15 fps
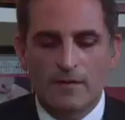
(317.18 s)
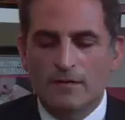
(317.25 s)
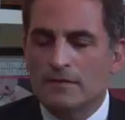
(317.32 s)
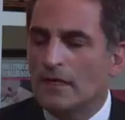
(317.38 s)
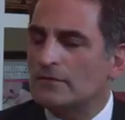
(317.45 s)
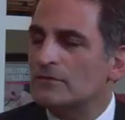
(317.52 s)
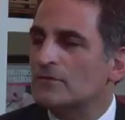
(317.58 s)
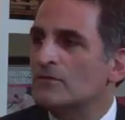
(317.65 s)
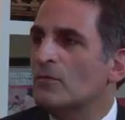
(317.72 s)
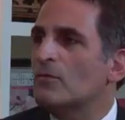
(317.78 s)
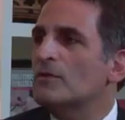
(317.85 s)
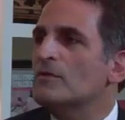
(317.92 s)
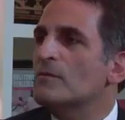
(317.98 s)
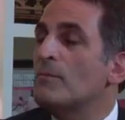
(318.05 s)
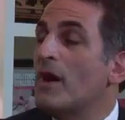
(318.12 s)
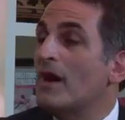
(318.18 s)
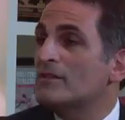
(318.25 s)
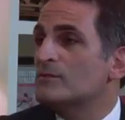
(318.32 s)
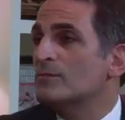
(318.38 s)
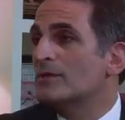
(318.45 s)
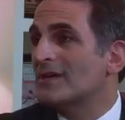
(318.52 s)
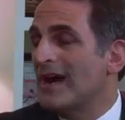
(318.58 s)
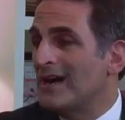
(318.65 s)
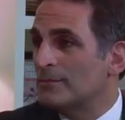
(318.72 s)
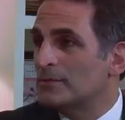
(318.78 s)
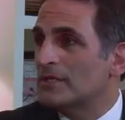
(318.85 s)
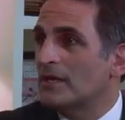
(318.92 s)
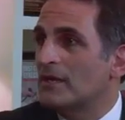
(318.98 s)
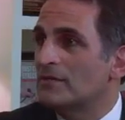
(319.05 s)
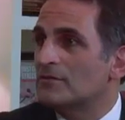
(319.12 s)
Dr. Schnorr, what are the possible
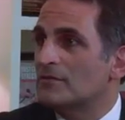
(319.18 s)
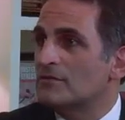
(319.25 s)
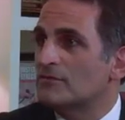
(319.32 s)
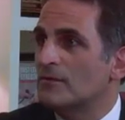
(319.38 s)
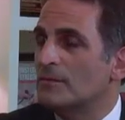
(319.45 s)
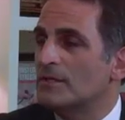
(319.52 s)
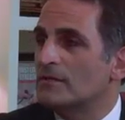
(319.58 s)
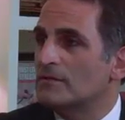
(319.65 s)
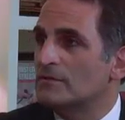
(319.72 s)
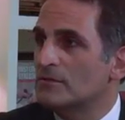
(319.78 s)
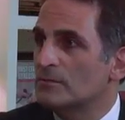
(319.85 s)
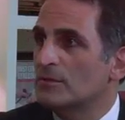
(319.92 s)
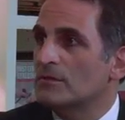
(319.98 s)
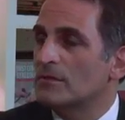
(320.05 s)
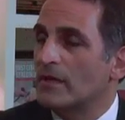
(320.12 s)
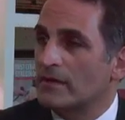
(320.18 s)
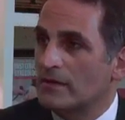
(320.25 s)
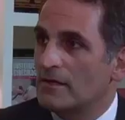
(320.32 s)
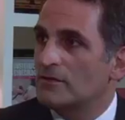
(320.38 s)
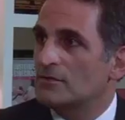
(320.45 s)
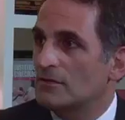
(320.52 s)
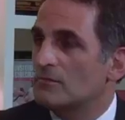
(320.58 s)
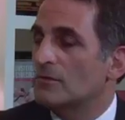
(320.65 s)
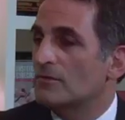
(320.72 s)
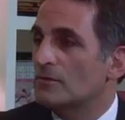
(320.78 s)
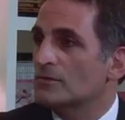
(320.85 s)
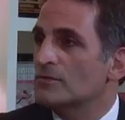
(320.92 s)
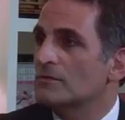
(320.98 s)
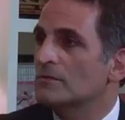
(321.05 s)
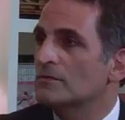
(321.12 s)
complications from a tubal ligation
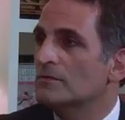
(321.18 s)
reversal?